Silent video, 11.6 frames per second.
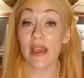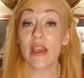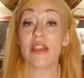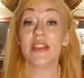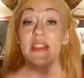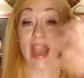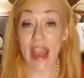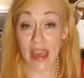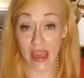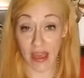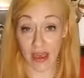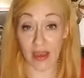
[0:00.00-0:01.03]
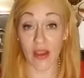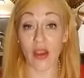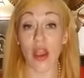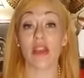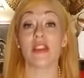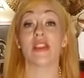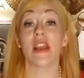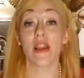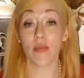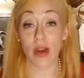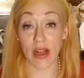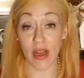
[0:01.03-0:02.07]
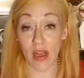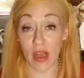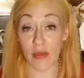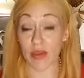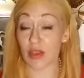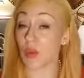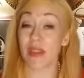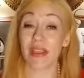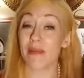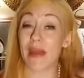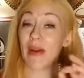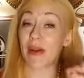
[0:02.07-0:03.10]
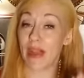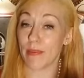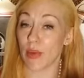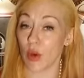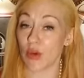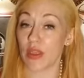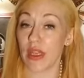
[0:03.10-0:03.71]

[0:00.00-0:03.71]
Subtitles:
saying and celebrating Columbus wasn't about him personally,